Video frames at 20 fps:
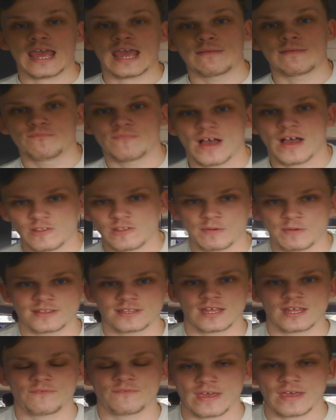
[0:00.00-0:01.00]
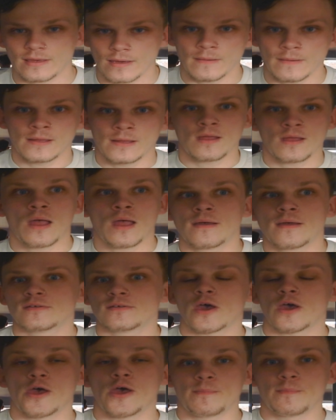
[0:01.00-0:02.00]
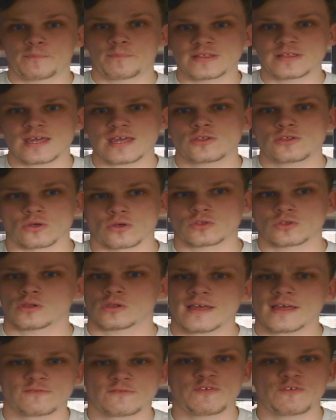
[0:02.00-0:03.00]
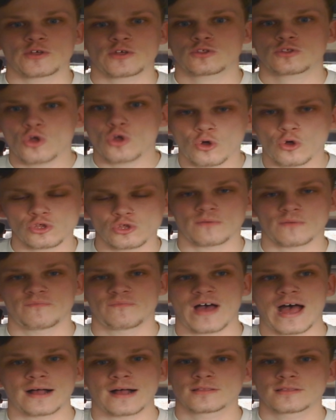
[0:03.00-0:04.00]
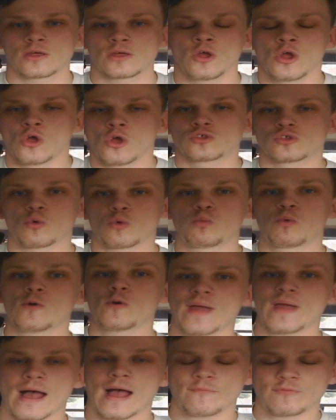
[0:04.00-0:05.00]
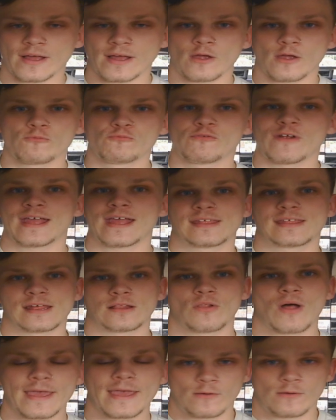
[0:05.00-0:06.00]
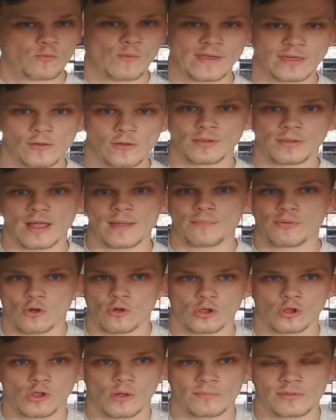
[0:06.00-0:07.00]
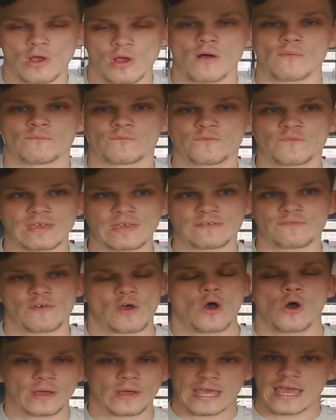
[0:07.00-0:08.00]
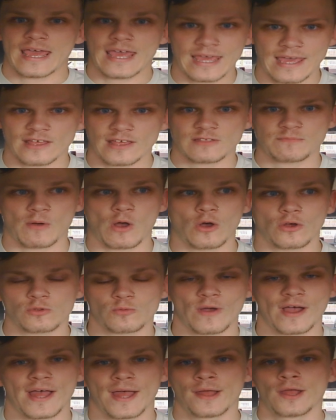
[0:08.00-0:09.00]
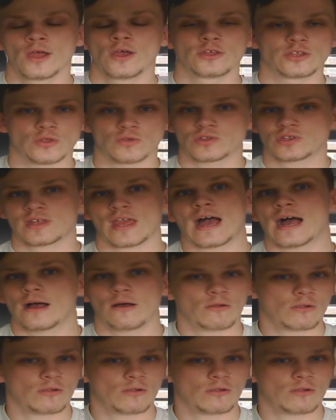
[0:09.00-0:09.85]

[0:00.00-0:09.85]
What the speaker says: in that specific position. So let's first touch on that. So will we have like a rating like when you play pro clubs on FIFA or EA Sports, where you start at